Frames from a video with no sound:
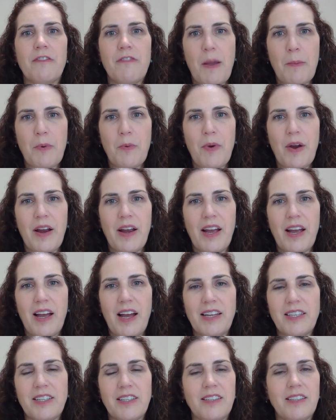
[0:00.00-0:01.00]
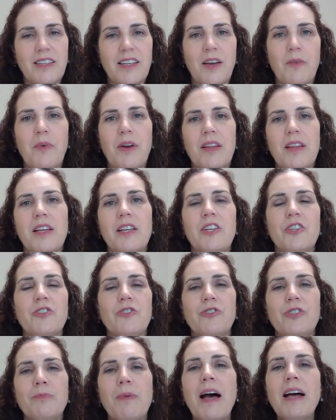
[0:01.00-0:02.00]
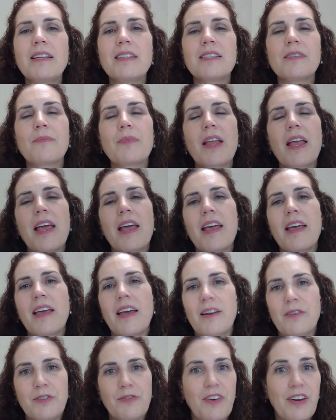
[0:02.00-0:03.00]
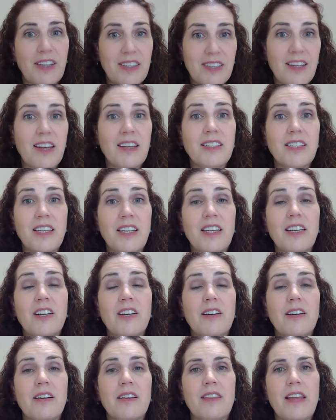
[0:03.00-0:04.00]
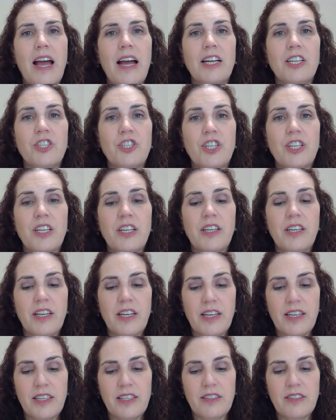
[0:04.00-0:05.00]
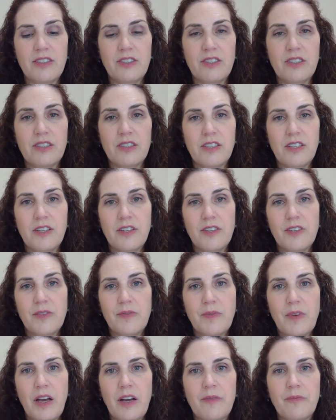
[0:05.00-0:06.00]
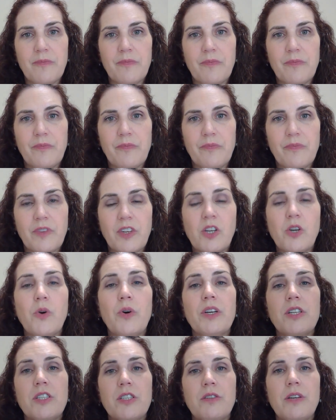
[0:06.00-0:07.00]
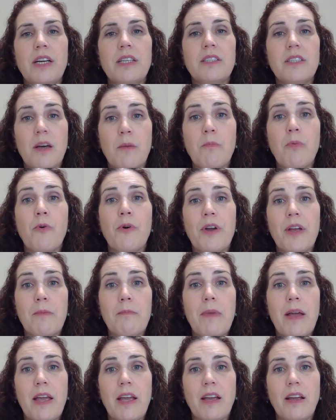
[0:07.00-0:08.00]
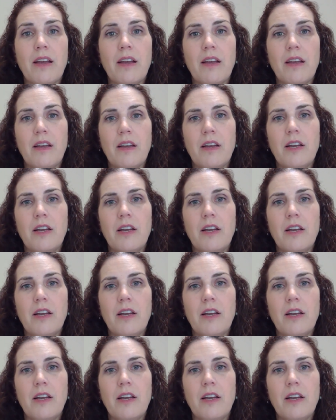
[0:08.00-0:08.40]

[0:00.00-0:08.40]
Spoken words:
in February. I didn't get one of the initial spots. And I was very excited to hear that she is going to at some point make